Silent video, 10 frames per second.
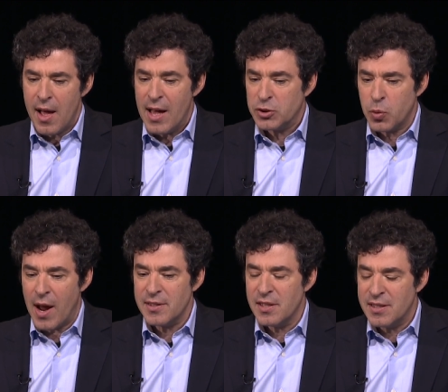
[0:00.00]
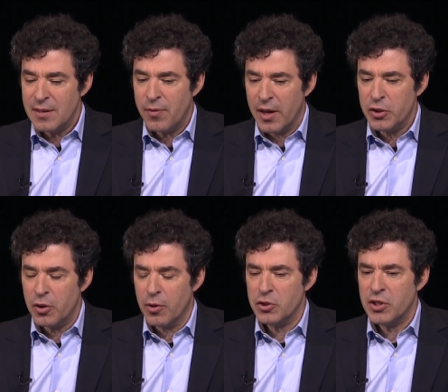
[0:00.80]
has threatened to defund
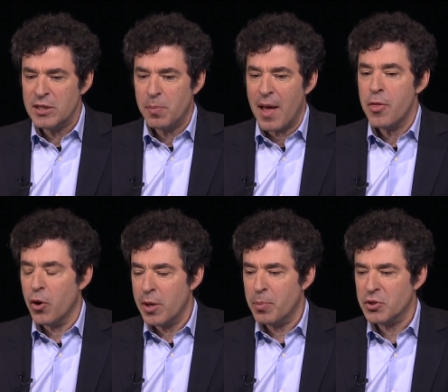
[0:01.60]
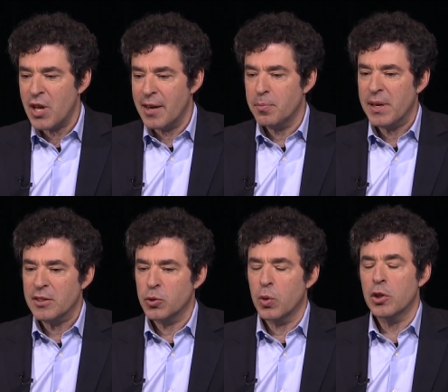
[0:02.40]
universities by 30%
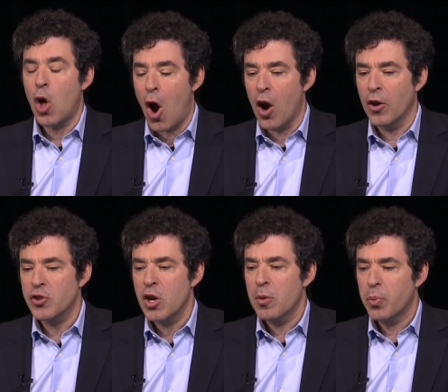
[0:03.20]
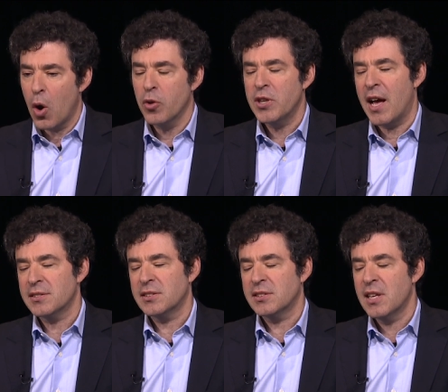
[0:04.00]
because there were large
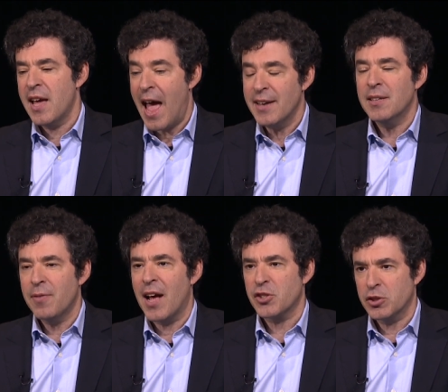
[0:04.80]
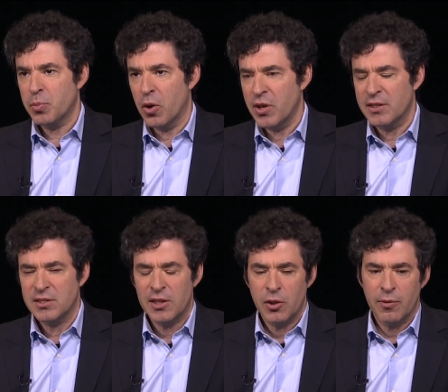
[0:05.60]
protests, anti-fascist
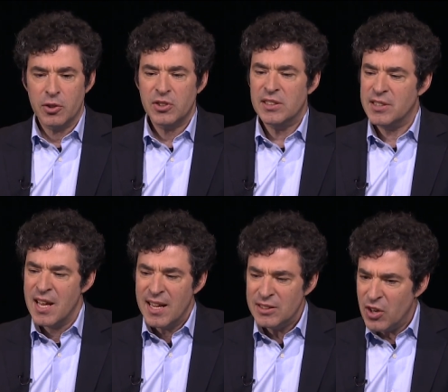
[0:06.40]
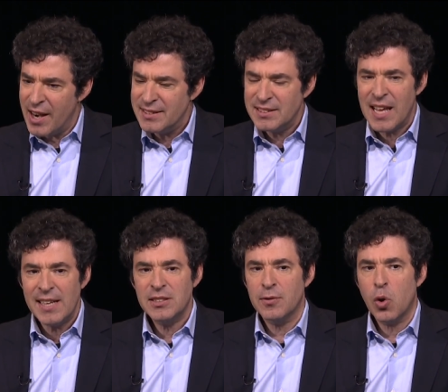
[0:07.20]
protests at universities. In the United
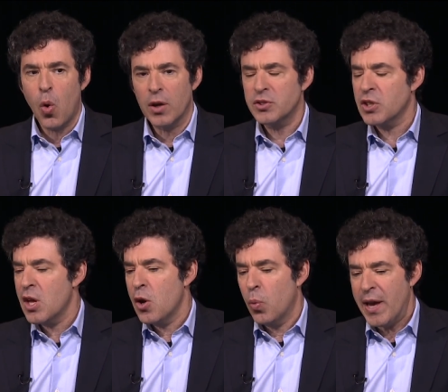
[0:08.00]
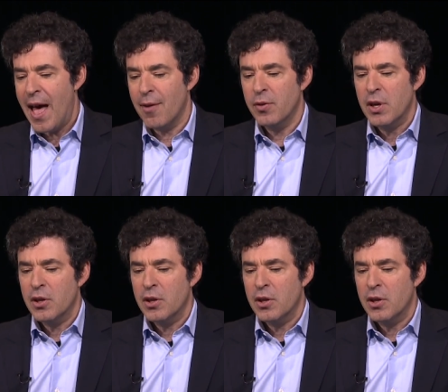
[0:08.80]
States, of course, we have